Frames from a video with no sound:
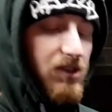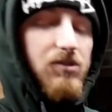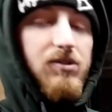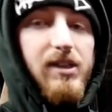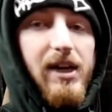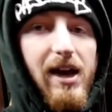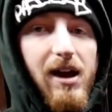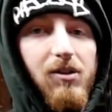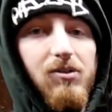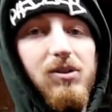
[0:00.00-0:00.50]
you
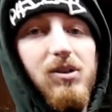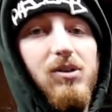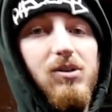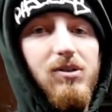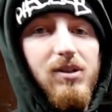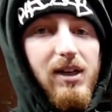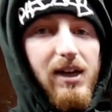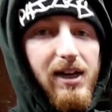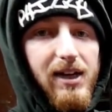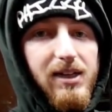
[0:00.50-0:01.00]

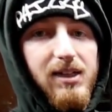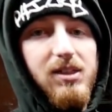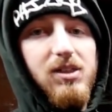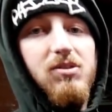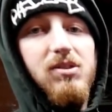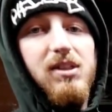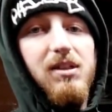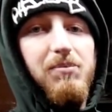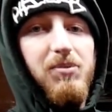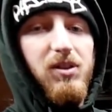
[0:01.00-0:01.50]
download and you
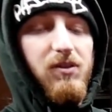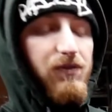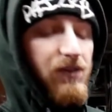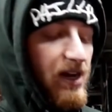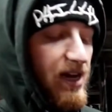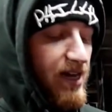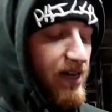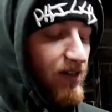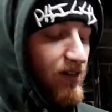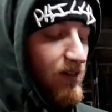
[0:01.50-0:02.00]
zip your
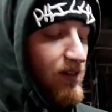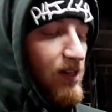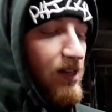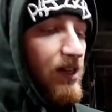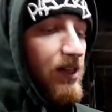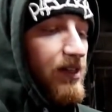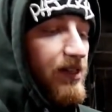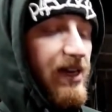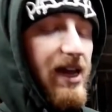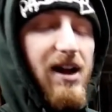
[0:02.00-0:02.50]
file,
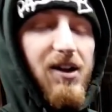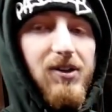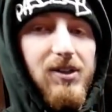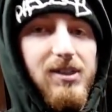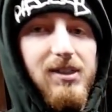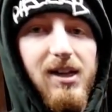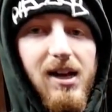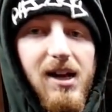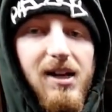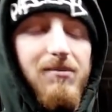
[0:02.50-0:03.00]
now it's
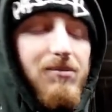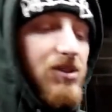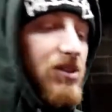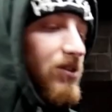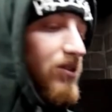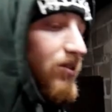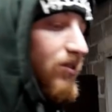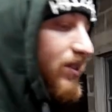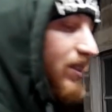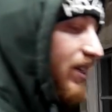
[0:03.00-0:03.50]
time to